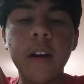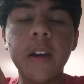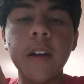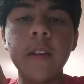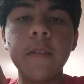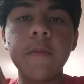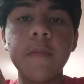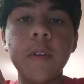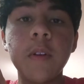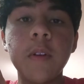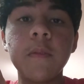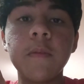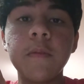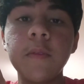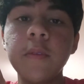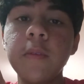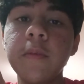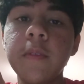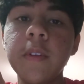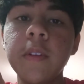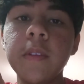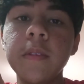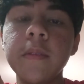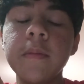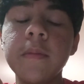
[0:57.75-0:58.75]
felt
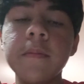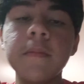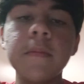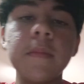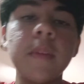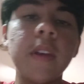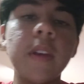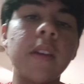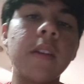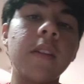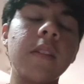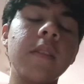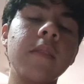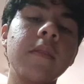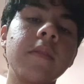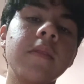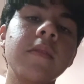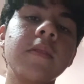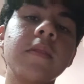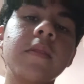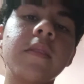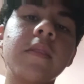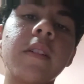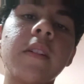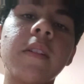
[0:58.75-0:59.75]
fulfilled and
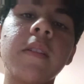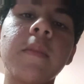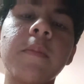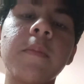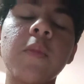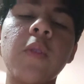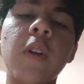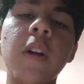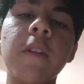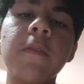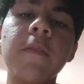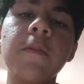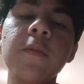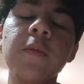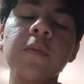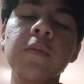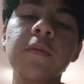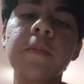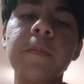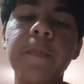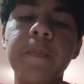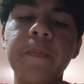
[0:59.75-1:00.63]
quite full.